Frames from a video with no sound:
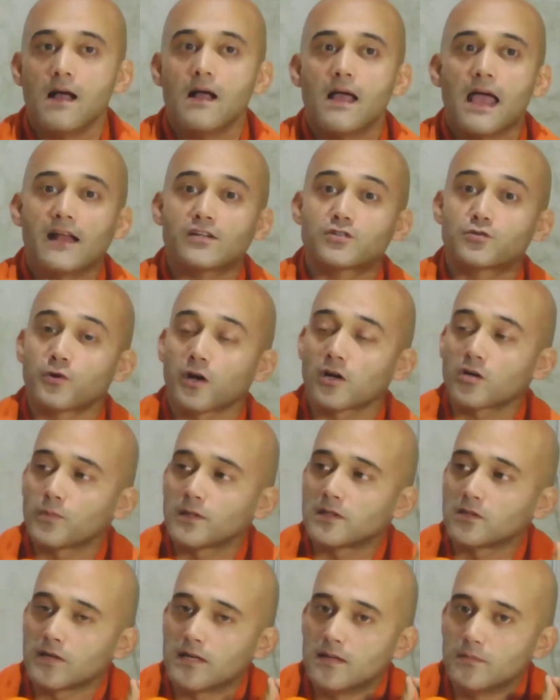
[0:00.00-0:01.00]
And Sri
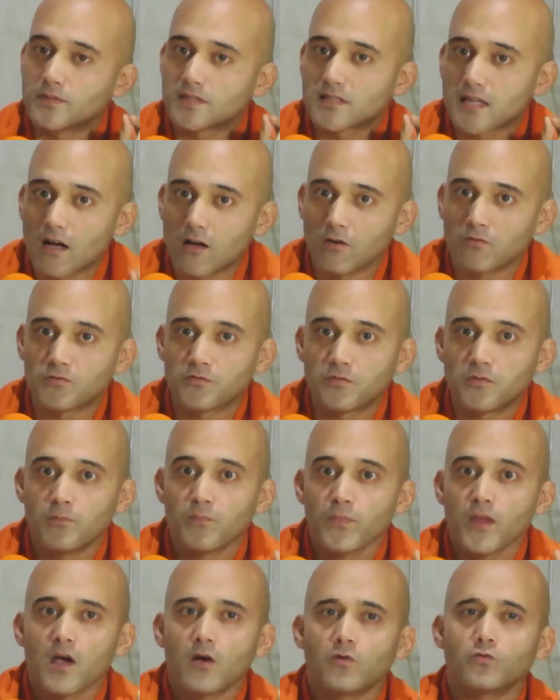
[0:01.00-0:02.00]
Aurobindo himself
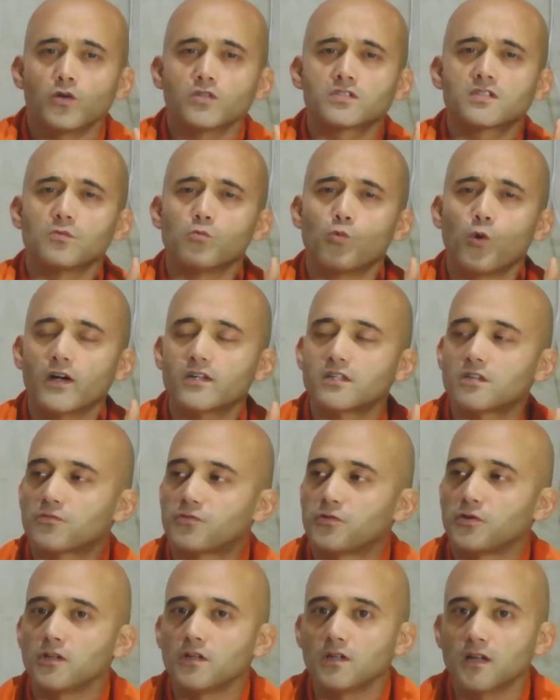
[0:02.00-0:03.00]
wrote some
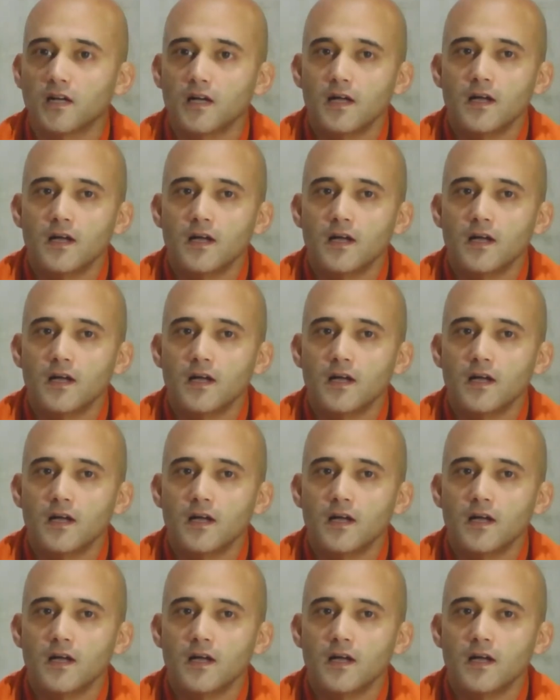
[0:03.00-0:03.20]
wonderful